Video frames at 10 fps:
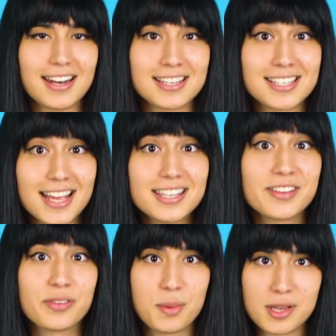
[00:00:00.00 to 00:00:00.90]
and a
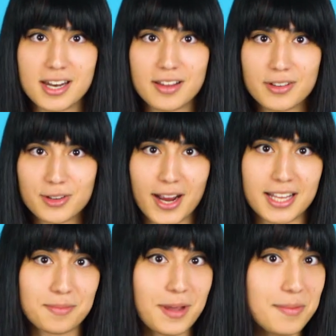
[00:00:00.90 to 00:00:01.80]
sense of community for
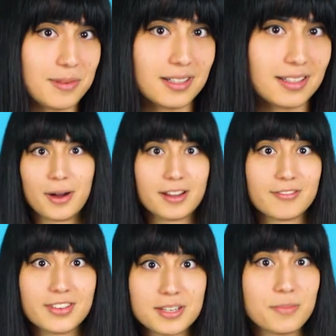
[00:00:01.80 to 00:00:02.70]
trans people.
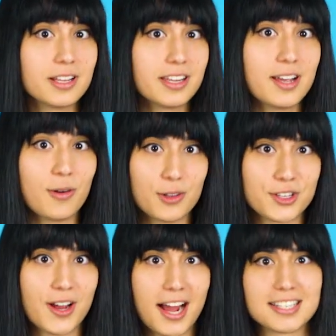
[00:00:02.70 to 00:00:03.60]
But visibility
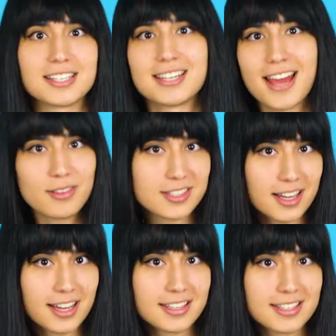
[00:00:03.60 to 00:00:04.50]
also has its
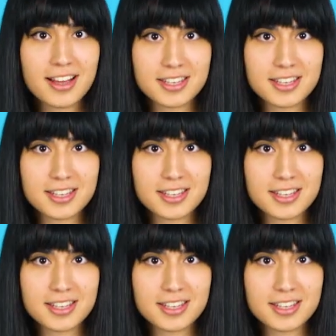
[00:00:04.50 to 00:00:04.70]
downsides.